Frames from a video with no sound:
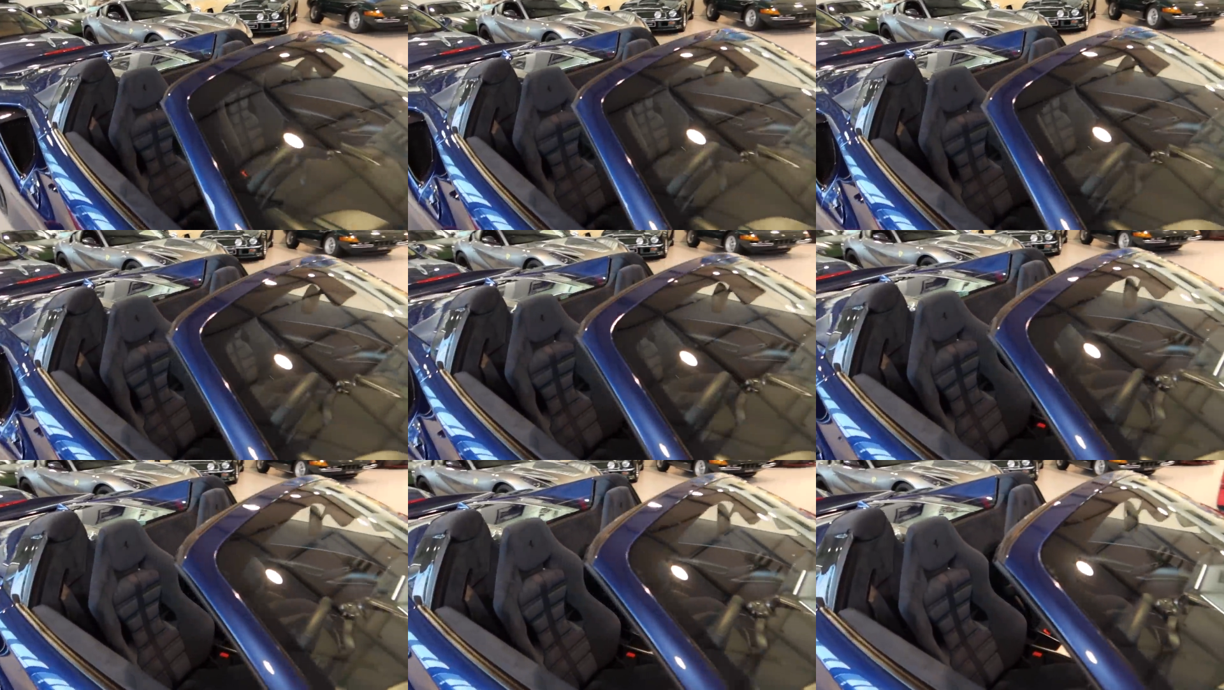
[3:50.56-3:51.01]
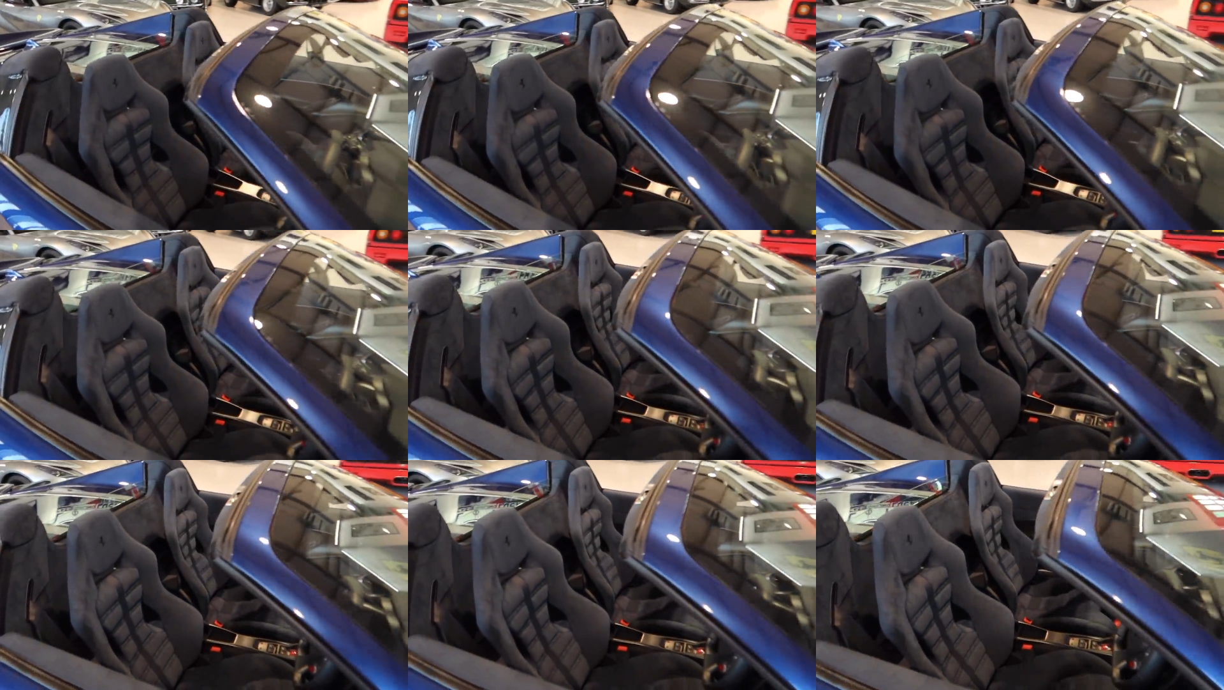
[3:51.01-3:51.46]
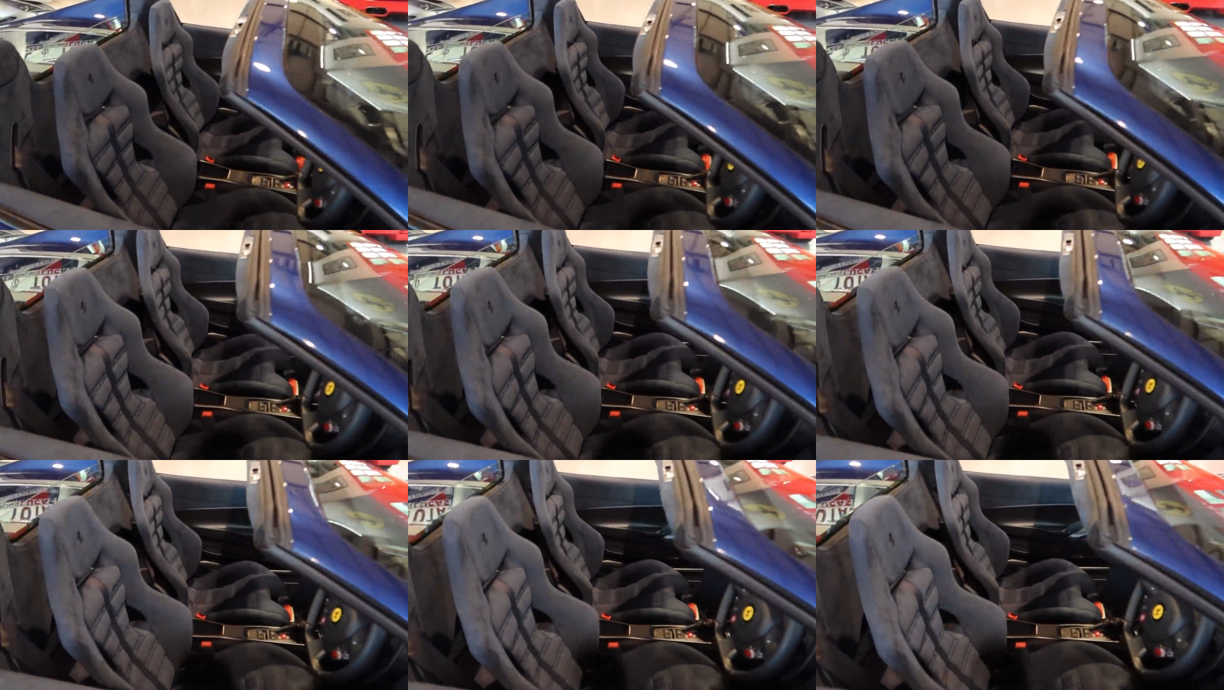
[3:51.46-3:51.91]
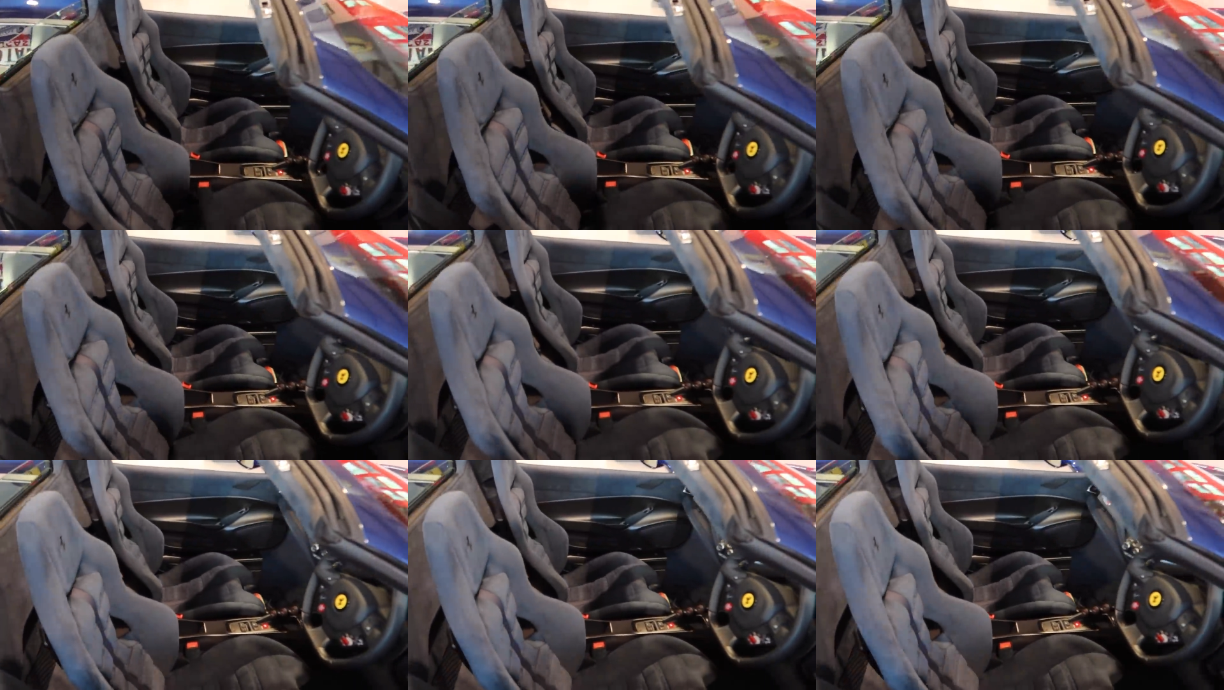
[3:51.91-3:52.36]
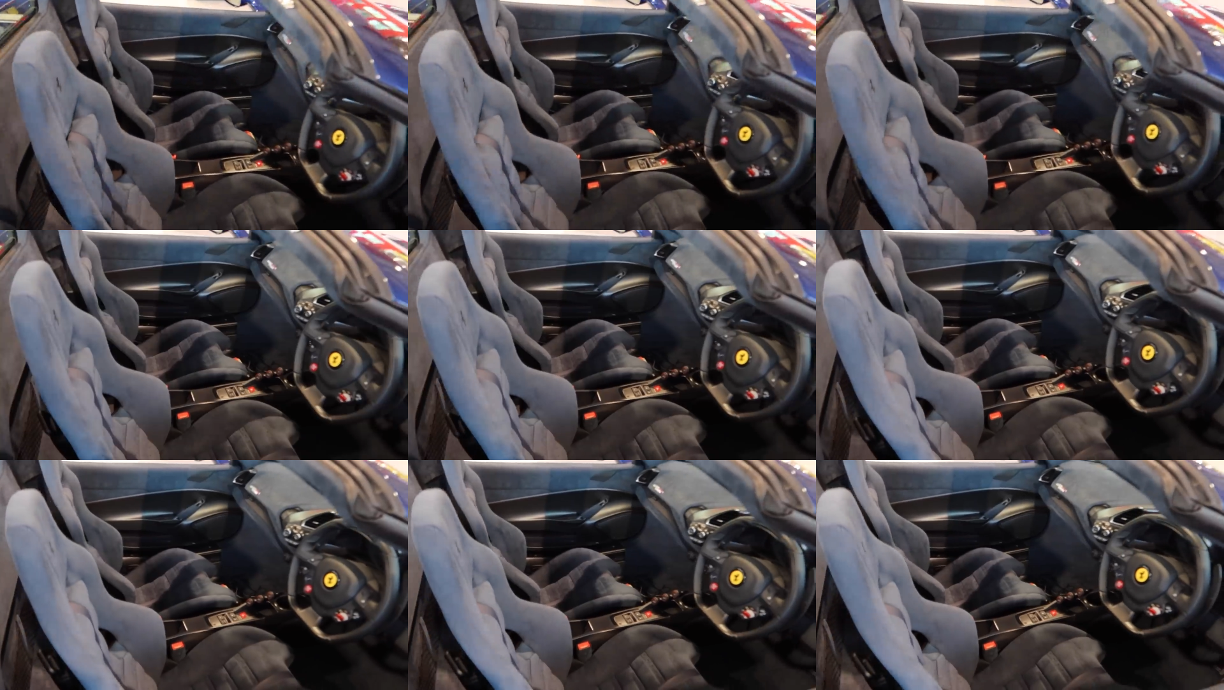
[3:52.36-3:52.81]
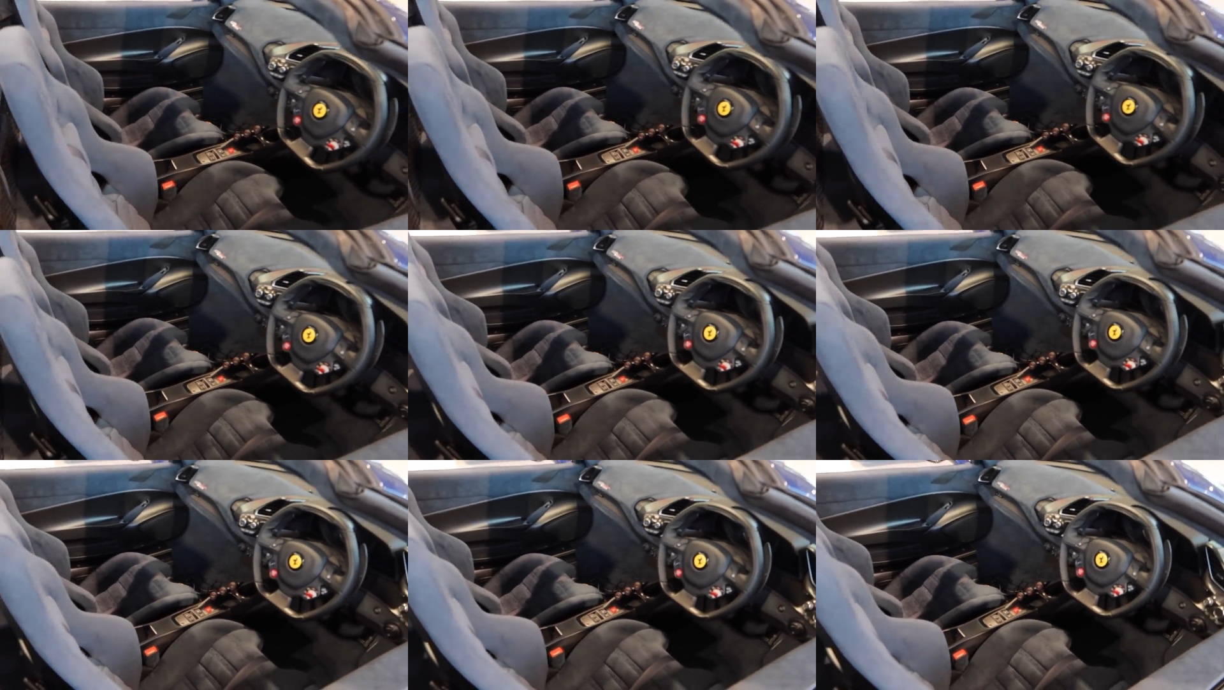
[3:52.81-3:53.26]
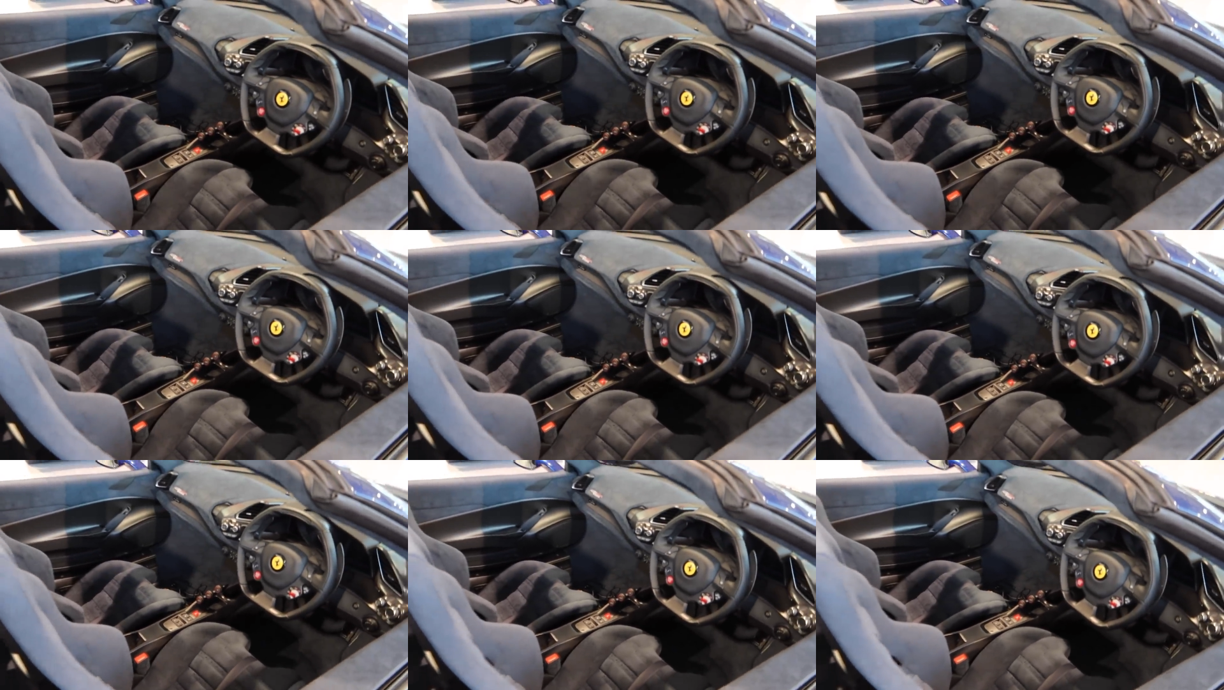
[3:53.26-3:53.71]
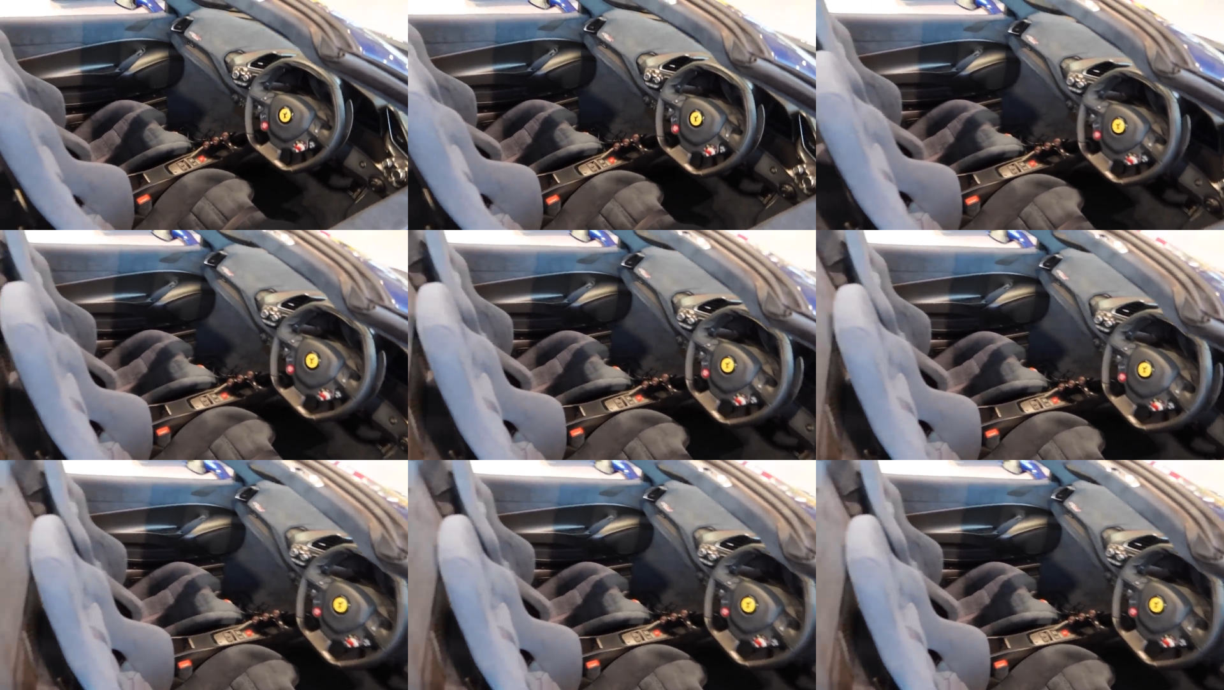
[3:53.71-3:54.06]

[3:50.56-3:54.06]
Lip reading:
No face is visible, so there are no lips to read.